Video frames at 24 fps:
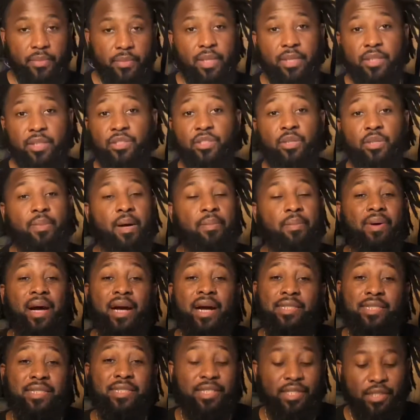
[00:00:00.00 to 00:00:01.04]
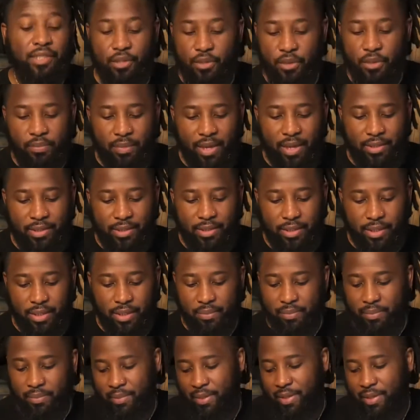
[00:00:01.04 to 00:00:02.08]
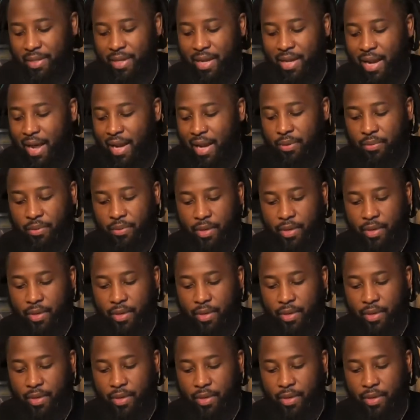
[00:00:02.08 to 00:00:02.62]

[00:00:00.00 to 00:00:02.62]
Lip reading: So my box is a little messed up, and I don't